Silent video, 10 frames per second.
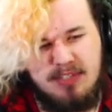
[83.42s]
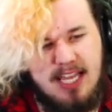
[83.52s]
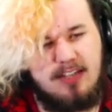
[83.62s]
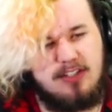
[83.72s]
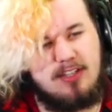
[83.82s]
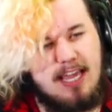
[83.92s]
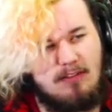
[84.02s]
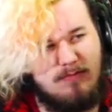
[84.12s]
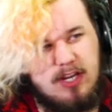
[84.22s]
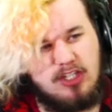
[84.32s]
settings like
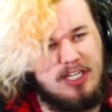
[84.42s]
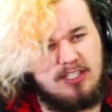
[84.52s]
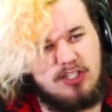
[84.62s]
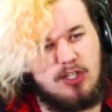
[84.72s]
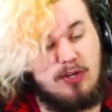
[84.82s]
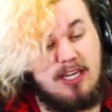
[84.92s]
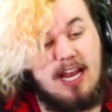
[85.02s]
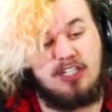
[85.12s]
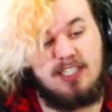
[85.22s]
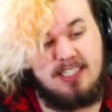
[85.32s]
adjusted so you can
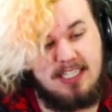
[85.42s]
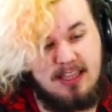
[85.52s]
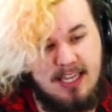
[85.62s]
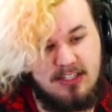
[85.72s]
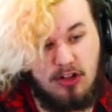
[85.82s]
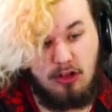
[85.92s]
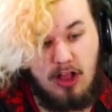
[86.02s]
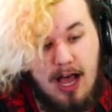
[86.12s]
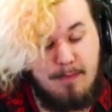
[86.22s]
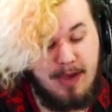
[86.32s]
actually see things a
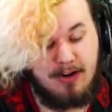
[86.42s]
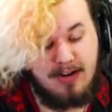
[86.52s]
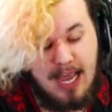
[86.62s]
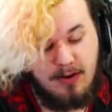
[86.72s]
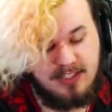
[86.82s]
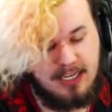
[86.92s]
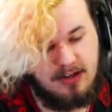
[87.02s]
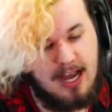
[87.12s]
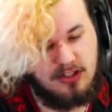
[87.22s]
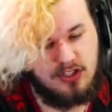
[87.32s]
lot better now. It's like
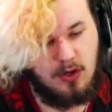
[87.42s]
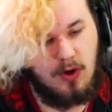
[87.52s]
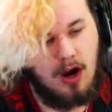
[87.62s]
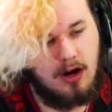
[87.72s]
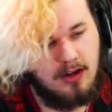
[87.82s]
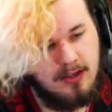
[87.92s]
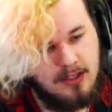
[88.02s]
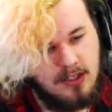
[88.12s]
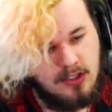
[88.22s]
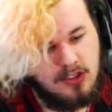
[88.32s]
not so dark.
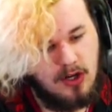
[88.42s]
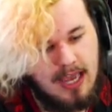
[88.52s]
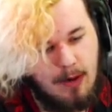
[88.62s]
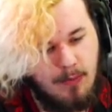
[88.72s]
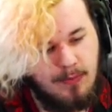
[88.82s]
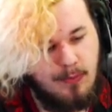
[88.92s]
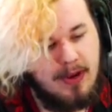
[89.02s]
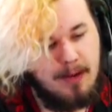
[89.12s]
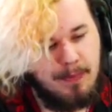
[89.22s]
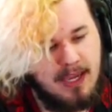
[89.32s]
So yeah, when we
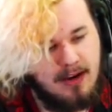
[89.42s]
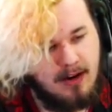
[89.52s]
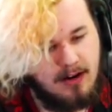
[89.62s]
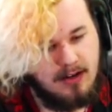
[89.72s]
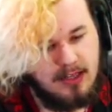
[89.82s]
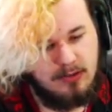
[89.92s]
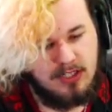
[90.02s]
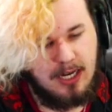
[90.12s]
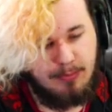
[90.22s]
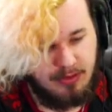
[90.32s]
went up here, there was
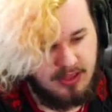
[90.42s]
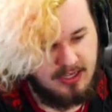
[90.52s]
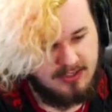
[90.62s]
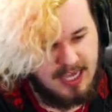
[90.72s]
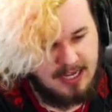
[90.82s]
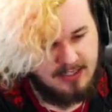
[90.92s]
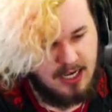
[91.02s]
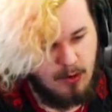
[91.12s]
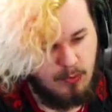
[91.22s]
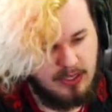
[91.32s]
a couple things that
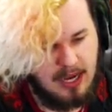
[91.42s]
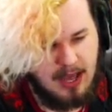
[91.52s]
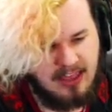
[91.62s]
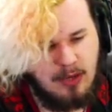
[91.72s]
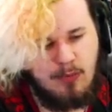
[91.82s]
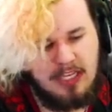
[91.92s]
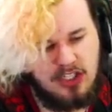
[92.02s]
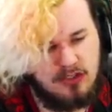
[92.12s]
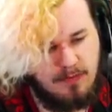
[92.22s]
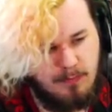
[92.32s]
uh, we, I think we
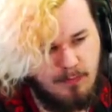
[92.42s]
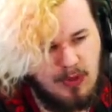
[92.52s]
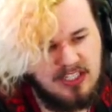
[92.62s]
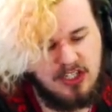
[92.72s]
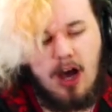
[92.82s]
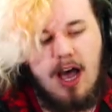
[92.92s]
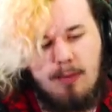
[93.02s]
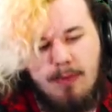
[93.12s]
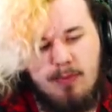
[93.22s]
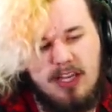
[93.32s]
just, we saw
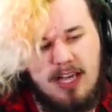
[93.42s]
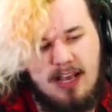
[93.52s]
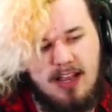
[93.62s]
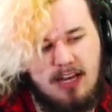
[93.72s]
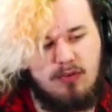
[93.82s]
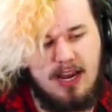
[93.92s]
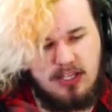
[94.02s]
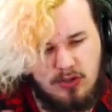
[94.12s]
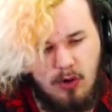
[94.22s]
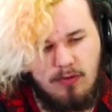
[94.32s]
it, but we kind of like
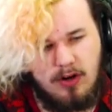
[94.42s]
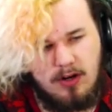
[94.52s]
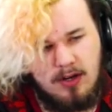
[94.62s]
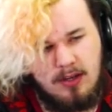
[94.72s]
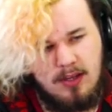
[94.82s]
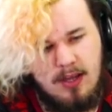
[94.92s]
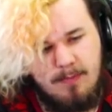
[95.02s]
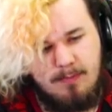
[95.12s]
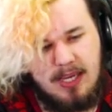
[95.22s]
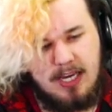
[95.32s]
grazed over
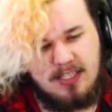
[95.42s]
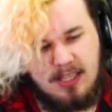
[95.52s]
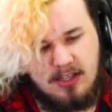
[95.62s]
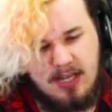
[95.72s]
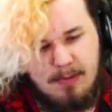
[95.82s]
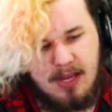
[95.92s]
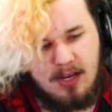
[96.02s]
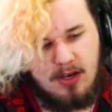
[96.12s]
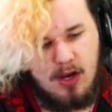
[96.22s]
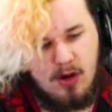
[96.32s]
because at the time I
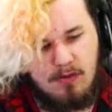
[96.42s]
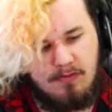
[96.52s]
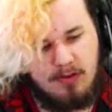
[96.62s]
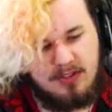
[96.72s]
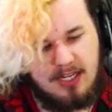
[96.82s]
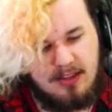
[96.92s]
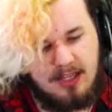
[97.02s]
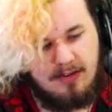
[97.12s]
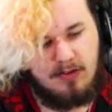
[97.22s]
didn't know if it was anything of